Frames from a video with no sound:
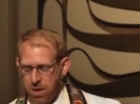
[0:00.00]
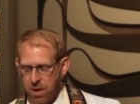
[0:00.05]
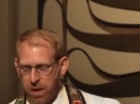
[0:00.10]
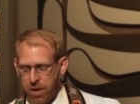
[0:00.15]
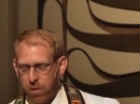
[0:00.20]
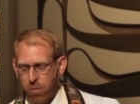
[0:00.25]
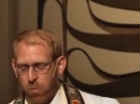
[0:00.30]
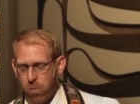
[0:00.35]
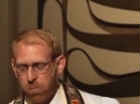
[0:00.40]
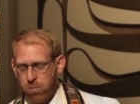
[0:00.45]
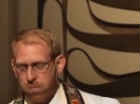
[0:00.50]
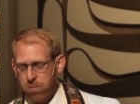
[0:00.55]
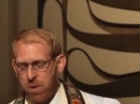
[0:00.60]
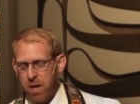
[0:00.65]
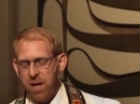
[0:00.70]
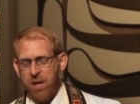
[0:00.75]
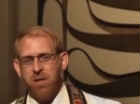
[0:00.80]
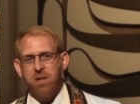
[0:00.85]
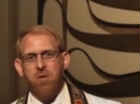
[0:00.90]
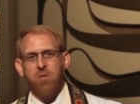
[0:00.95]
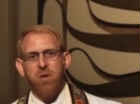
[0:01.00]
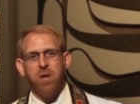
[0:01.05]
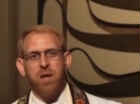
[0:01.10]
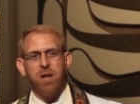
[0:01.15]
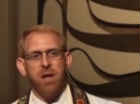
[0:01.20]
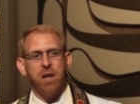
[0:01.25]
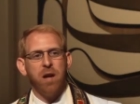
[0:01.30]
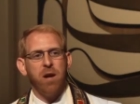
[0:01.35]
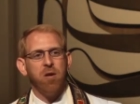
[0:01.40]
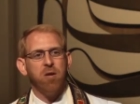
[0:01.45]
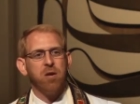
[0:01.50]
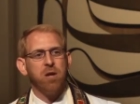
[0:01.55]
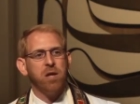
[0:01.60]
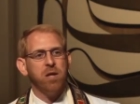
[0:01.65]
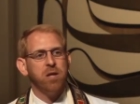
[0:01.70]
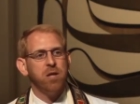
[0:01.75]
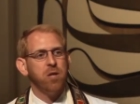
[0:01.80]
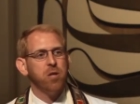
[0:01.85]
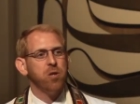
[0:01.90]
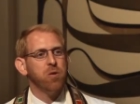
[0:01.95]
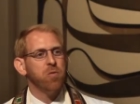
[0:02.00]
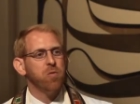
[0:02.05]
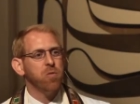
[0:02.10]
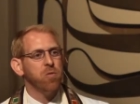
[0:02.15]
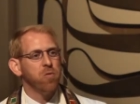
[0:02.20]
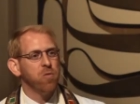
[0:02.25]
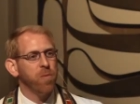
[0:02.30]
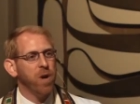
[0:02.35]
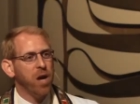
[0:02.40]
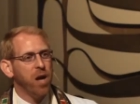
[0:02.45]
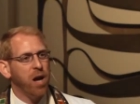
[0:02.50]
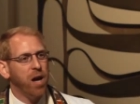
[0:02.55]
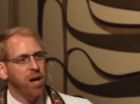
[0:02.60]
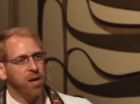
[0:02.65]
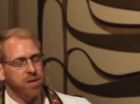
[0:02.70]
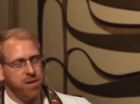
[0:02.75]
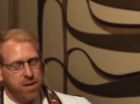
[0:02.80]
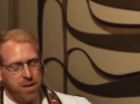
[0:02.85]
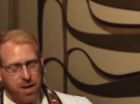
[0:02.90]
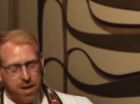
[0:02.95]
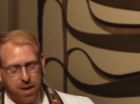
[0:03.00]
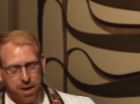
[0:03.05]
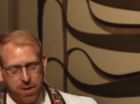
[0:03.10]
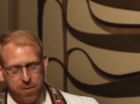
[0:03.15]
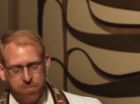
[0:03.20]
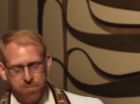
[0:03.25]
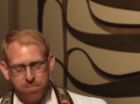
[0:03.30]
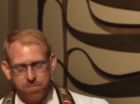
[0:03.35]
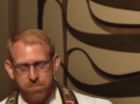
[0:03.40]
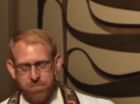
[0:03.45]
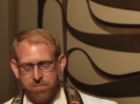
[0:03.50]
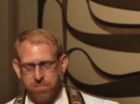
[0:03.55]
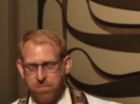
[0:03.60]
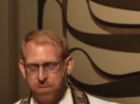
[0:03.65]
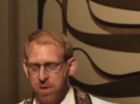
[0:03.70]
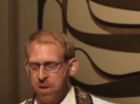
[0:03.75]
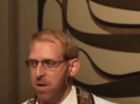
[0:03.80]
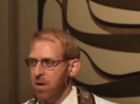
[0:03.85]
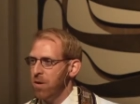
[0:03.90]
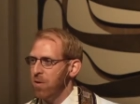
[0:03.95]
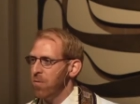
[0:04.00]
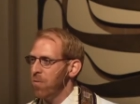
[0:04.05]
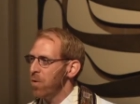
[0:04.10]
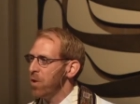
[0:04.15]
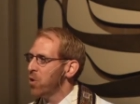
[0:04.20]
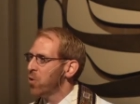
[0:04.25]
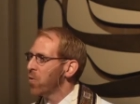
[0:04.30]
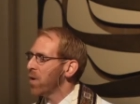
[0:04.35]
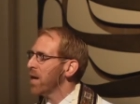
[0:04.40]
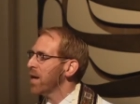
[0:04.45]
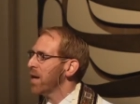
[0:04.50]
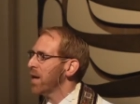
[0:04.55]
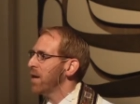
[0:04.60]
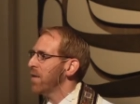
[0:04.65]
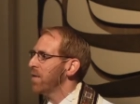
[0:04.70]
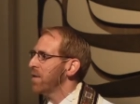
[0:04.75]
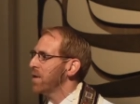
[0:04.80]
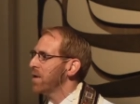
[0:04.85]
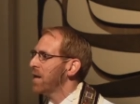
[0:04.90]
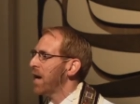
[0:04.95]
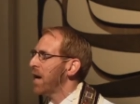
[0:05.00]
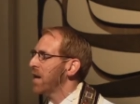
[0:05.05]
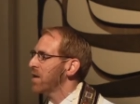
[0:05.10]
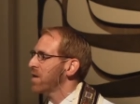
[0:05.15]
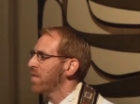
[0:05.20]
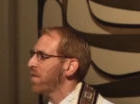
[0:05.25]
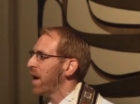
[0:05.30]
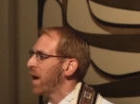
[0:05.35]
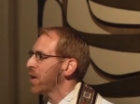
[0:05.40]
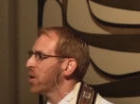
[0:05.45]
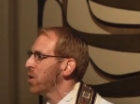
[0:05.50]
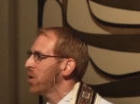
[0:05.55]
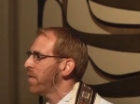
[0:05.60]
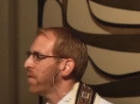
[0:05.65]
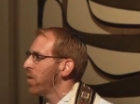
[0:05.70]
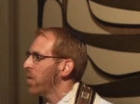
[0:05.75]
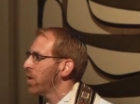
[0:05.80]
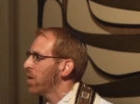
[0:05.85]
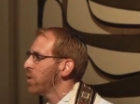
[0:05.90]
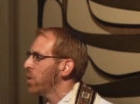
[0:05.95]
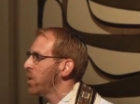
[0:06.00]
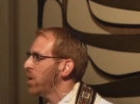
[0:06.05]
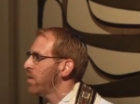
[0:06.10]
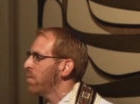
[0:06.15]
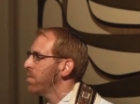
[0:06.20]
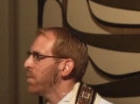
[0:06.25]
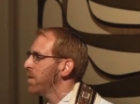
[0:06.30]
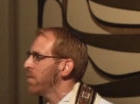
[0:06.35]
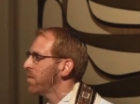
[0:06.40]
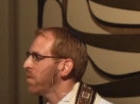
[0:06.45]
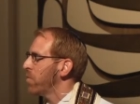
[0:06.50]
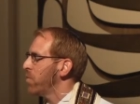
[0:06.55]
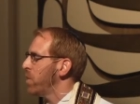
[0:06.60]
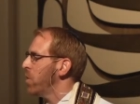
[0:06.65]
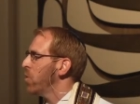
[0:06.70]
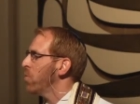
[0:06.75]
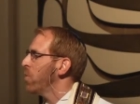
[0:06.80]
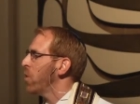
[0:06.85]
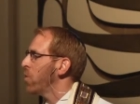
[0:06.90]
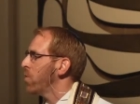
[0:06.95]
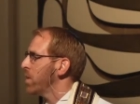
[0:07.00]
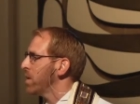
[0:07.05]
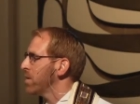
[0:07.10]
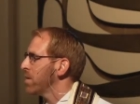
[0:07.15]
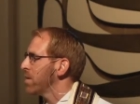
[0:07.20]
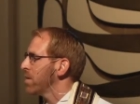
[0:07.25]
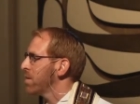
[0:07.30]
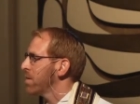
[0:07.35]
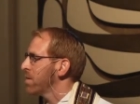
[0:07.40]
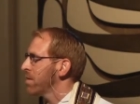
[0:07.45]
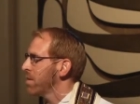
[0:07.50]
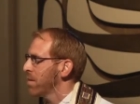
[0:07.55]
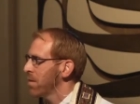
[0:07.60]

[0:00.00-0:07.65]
Like entering an air conditioned room on a hot day, we drink in the satisfaction of our achievement for mere moments